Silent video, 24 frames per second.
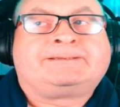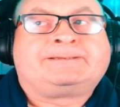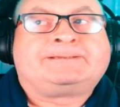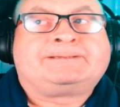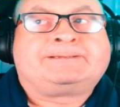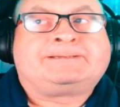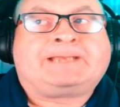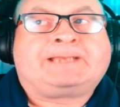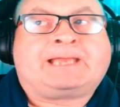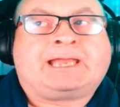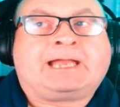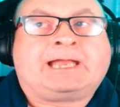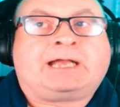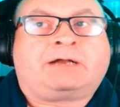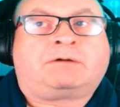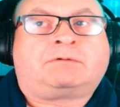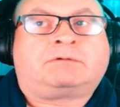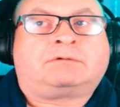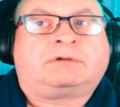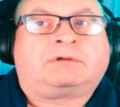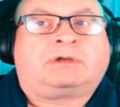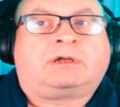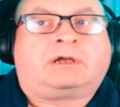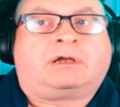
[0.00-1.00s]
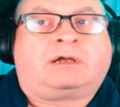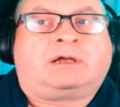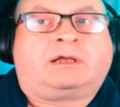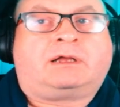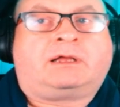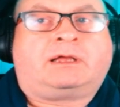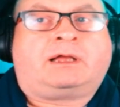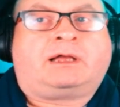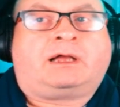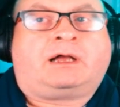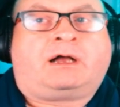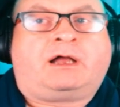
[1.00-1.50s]
Now,
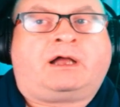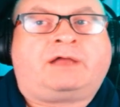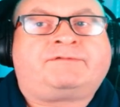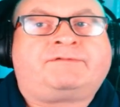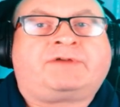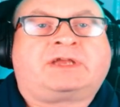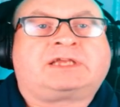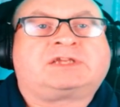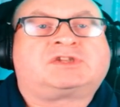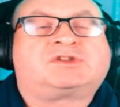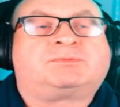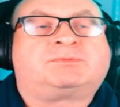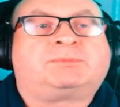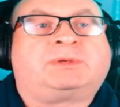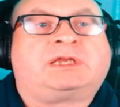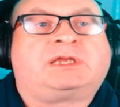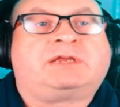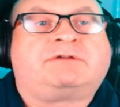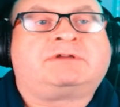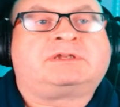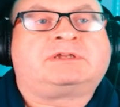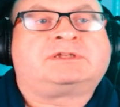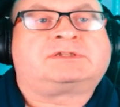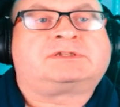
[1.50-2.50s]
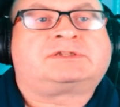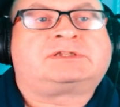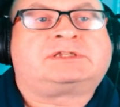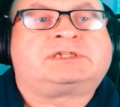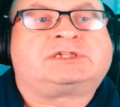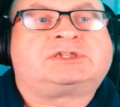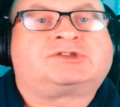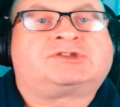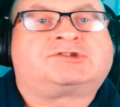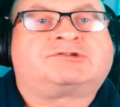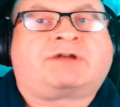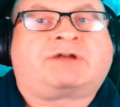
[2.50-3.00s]
I've experienced
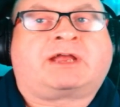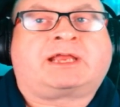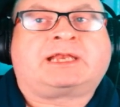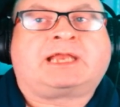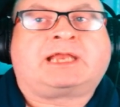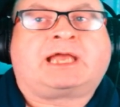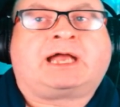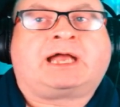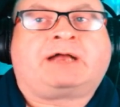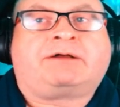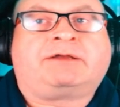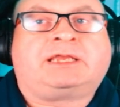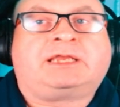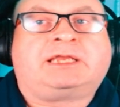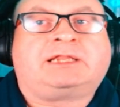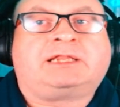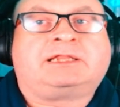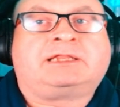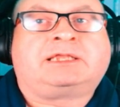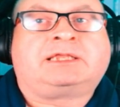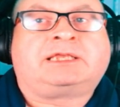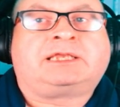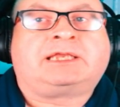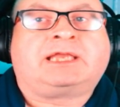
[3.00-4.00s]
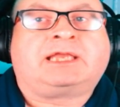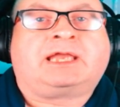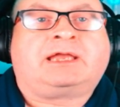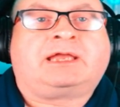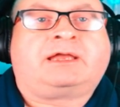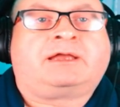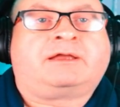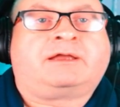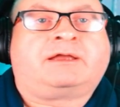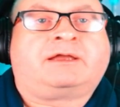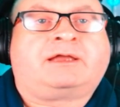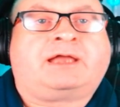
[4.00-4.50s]
this track now in the
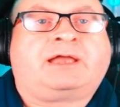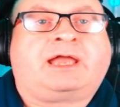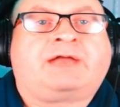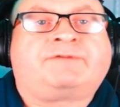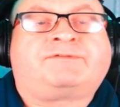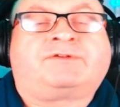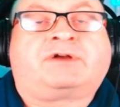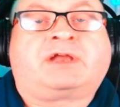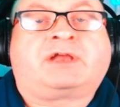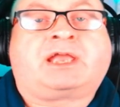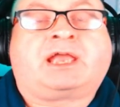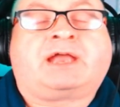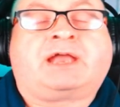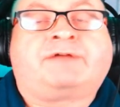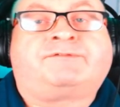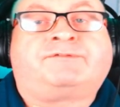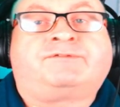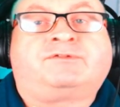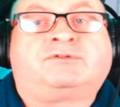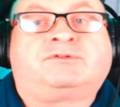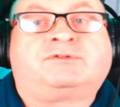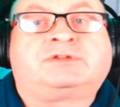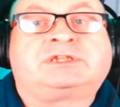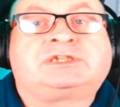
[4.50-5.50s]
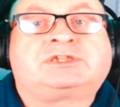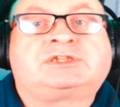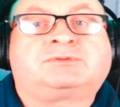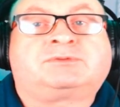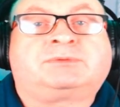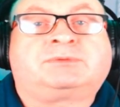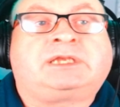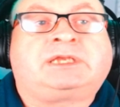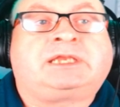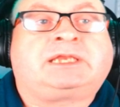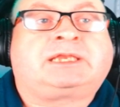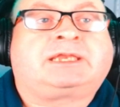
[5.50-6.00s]
FIA F4 this
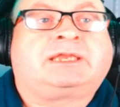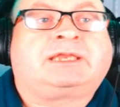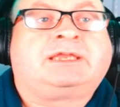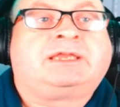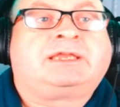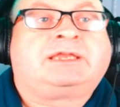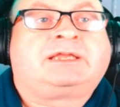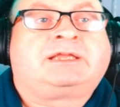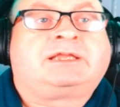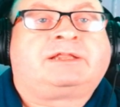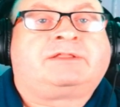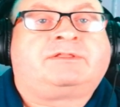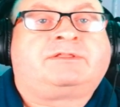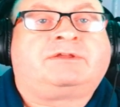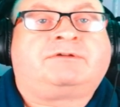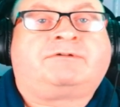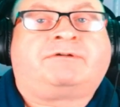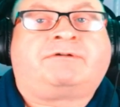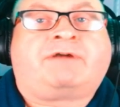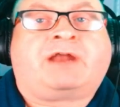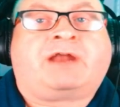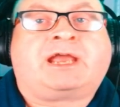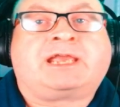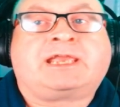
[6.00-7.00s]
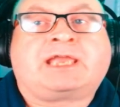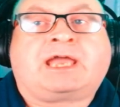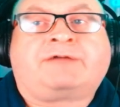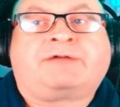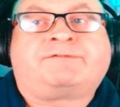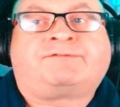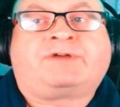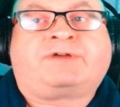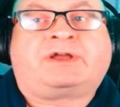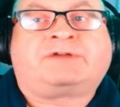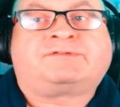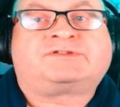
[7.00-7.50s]
week, the Array
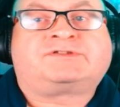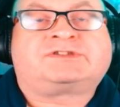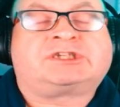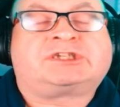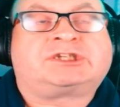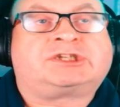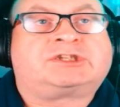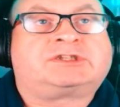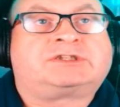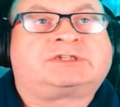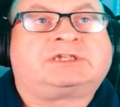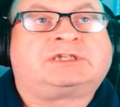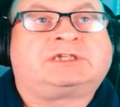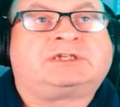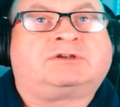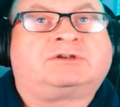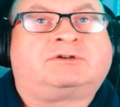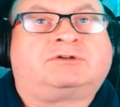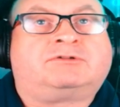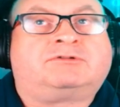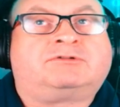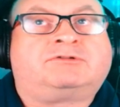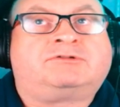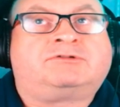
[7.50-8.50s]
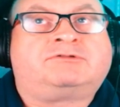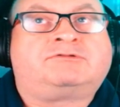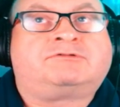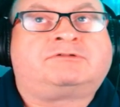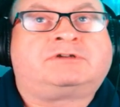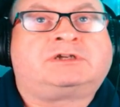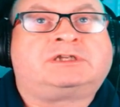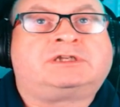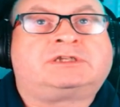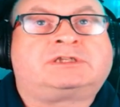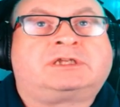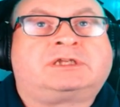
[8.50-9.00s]

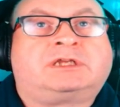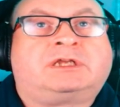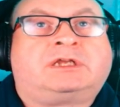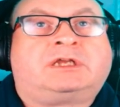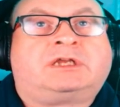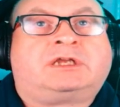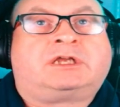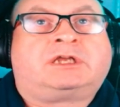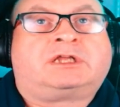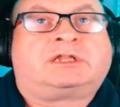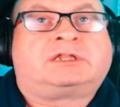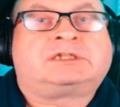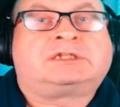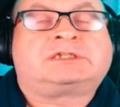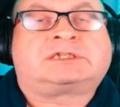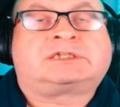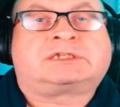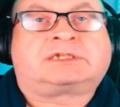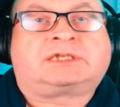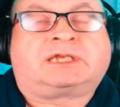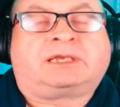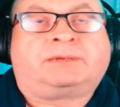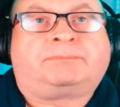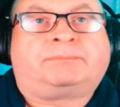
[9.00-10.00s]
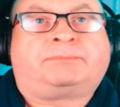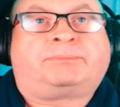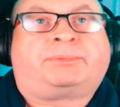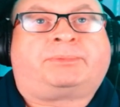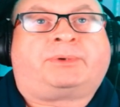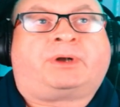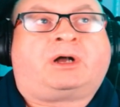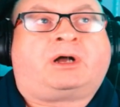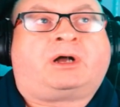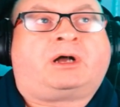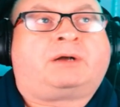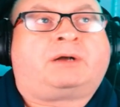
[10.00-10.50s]
FF1600, the Skip
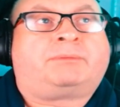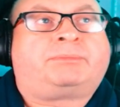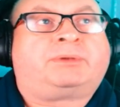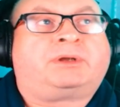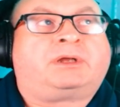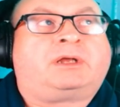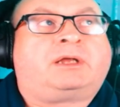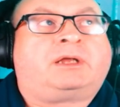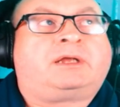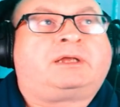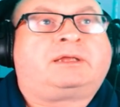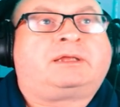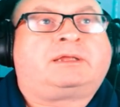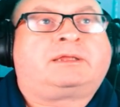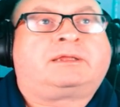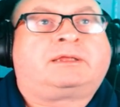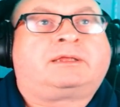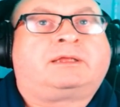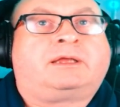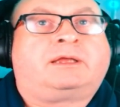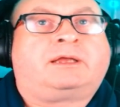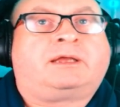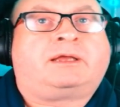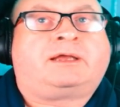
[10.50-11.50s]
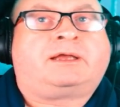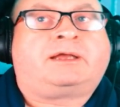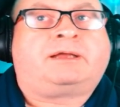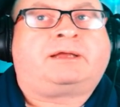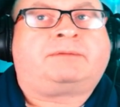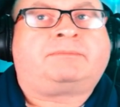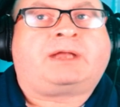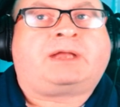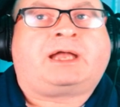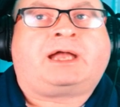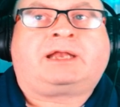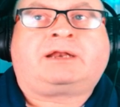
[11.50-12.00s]
Barber,
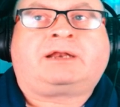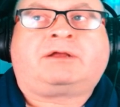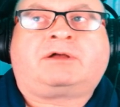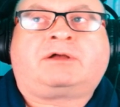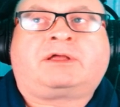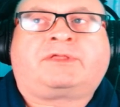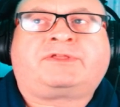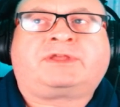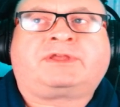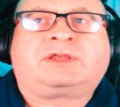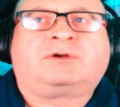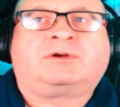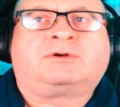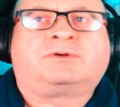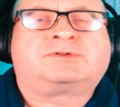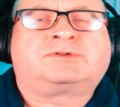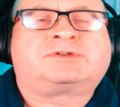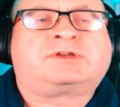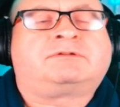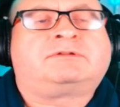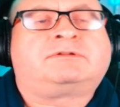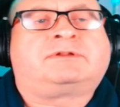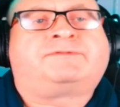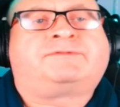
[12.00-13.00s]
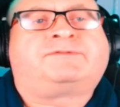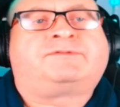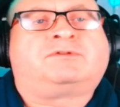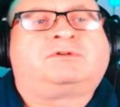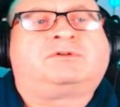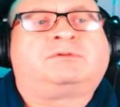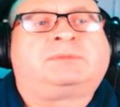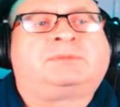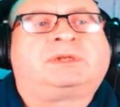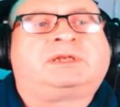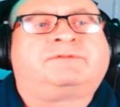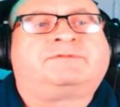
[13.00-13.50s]
and I think also the
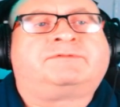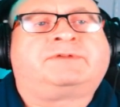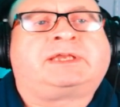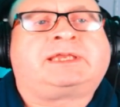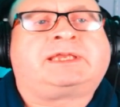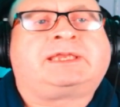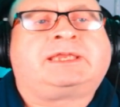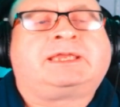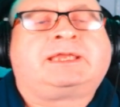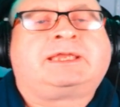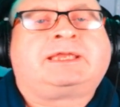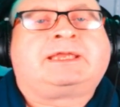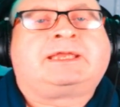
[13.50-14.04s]
Formula V.